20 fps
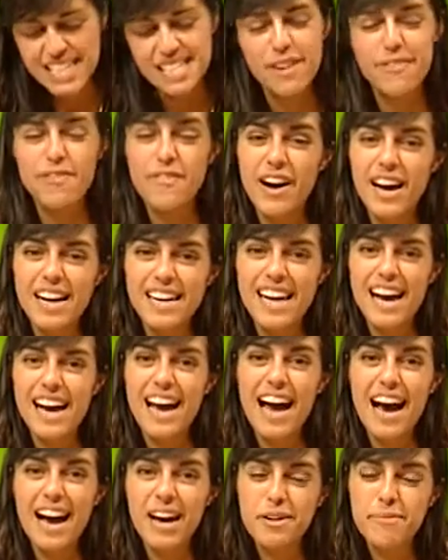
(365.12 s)
to find out
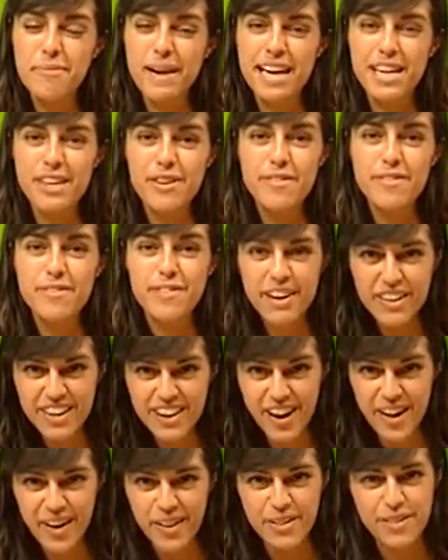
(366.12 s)
how to make your
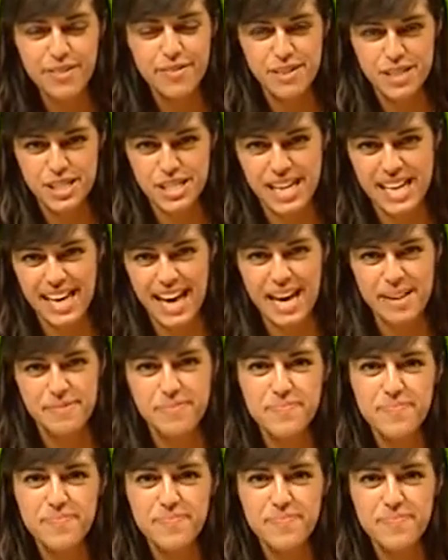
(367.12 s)
very own fishing game.